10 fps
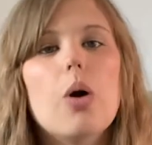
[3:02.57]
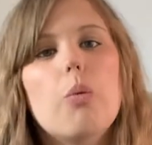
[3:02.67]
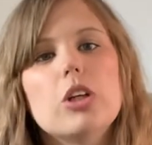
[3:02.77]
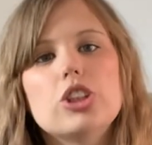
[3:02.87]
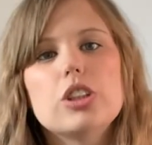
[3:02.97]

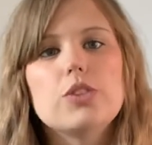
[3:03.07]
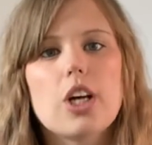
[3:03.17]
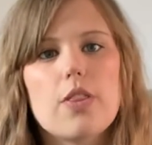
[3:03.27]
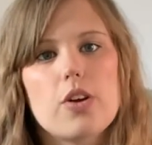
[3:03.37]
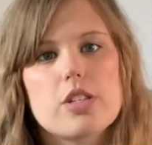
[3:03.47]
Once you've
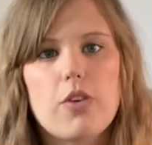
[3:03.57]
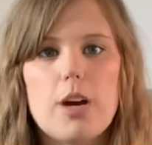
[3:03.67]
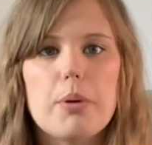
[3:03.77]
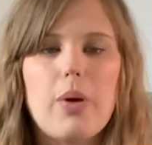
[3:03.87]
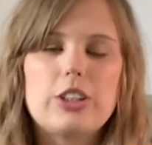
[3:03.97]
done those
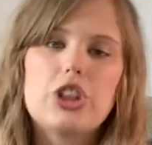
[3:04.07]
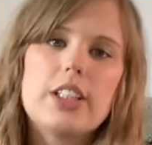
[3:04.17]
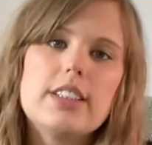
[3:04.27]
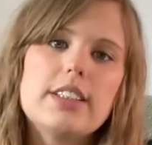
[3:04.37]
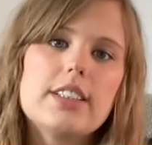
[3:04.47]
Viper
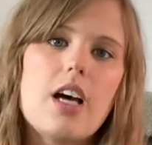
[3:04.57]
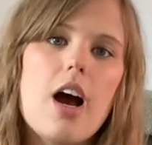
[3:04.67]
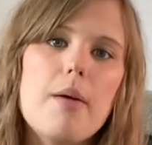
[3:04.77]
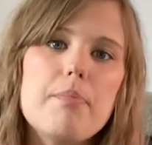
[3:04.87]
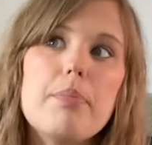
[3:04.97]
questions,
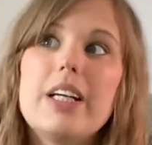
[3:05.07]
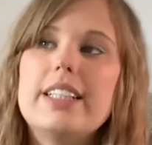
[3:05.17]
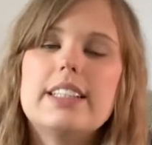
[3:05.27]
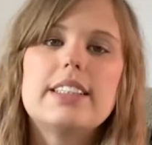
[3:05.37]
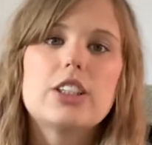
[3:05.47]

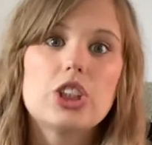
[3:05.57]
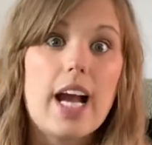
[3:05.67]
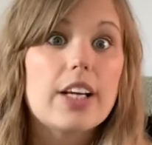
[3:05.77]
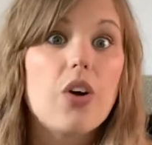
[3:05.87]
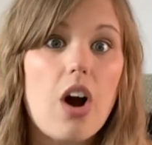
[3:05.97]
please
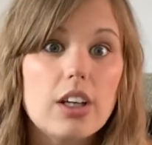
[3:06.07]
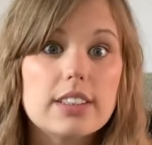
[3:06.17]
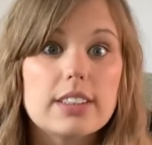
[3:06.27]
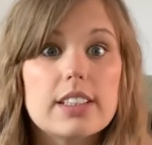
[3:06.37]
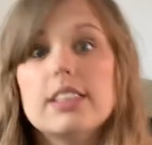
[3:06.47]
check your
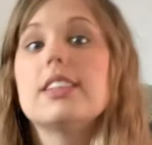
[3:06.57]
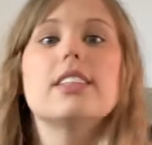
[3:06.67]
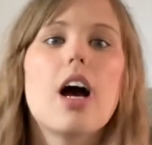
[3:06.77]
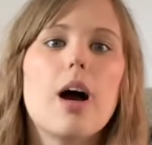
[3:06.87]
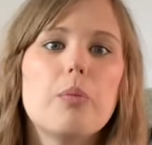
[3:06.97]
answers
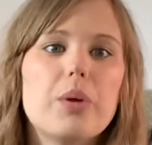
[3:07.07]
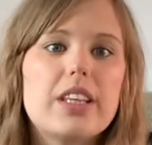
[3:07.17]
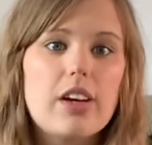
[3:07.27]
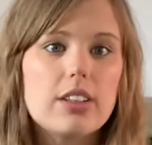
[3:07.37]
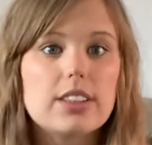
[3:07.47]
with
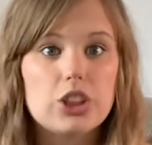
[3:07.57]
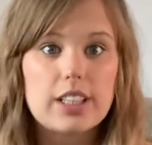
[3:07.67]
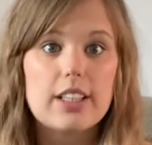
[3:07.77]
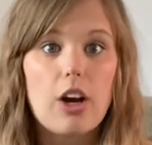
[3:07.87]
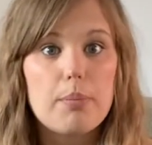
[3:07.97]
the answer
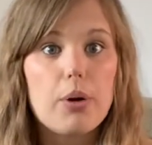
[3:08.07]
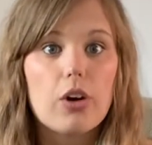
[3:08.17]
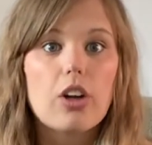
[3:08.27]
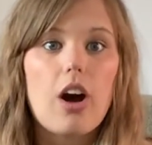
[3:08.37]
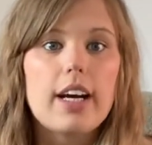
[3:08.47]
sheet that I put
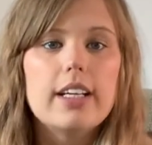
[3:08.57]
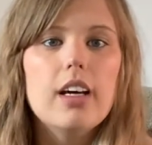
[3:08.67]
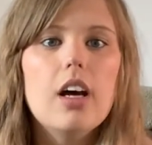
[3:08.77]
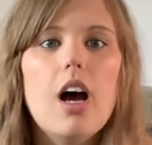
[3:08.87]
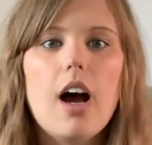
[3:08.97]
online.
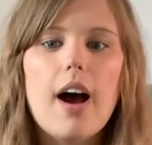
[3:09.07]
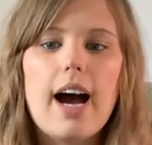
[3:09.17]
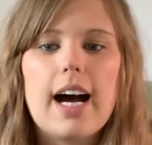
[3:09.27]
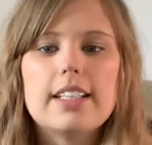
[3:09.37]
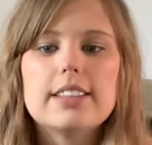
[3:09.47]

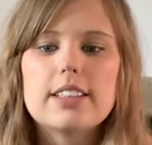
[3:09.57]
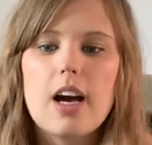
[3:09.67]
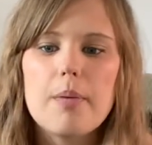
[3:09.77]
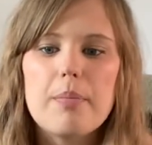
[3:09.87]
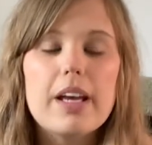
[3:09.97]
And
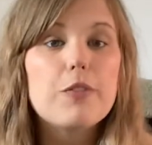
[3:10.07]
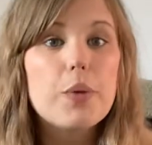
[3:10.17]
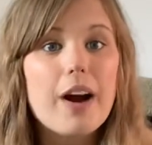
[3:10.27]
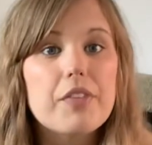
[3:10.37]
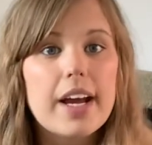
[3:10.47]
if you
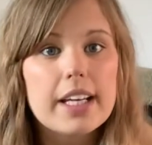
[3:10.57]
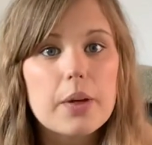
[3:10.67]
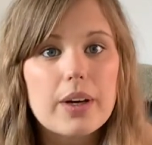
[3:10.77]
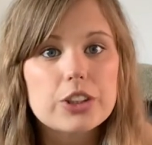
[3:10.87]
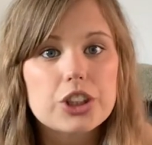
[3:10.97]
have any
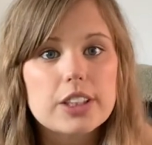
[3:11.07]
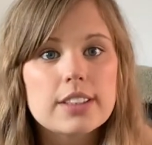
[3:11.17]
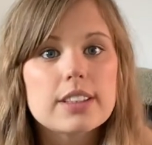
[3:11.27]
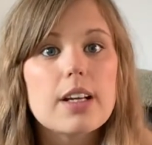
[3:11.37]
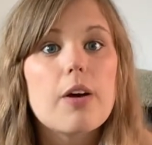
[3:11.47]

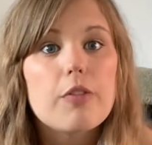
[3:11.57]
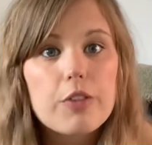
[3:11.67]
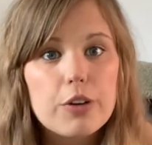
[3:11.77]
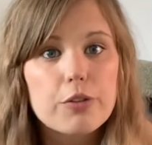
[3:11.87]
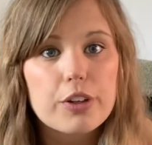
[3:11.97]
questions,
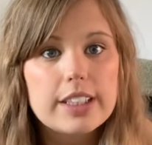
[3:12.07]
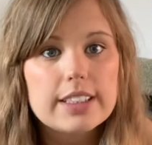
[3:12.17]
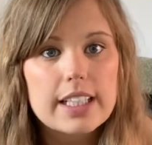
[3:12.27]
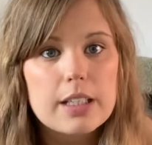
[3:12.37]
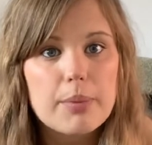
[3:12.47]
feel free
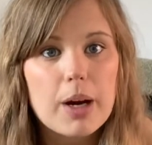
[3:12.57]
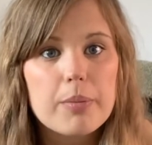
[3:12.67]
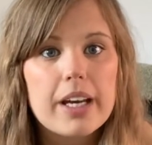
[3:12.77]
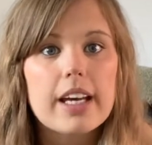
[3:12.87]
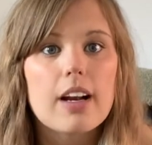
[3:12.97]
to email
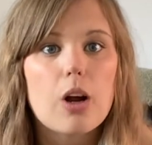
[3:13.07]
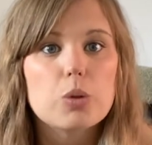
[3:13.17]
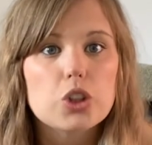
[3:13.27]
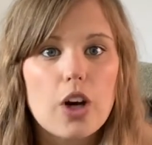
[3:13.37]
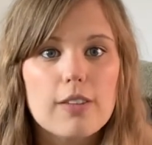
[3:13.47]
me and I will
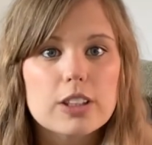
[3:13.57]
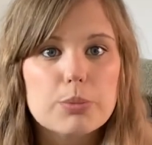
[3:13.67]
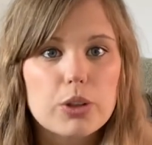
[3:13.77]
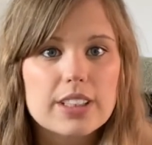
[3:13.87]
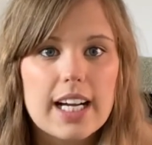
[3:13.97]
try and
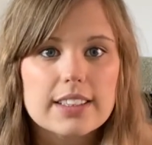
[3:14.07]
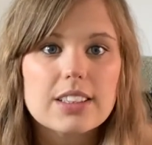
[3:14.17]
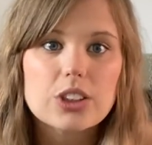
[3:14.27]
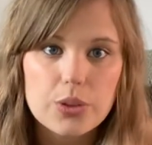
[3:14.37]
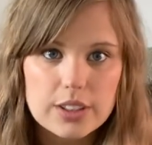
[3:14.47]
respond as
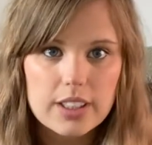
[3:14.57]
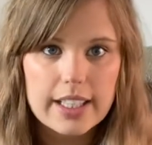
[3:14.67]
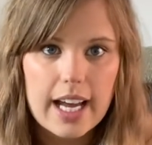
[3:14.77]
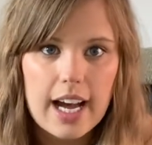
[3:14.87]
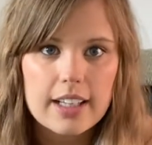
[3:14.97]
soon as I
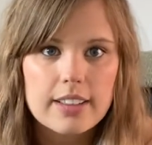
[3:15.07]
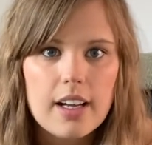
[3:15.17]
can.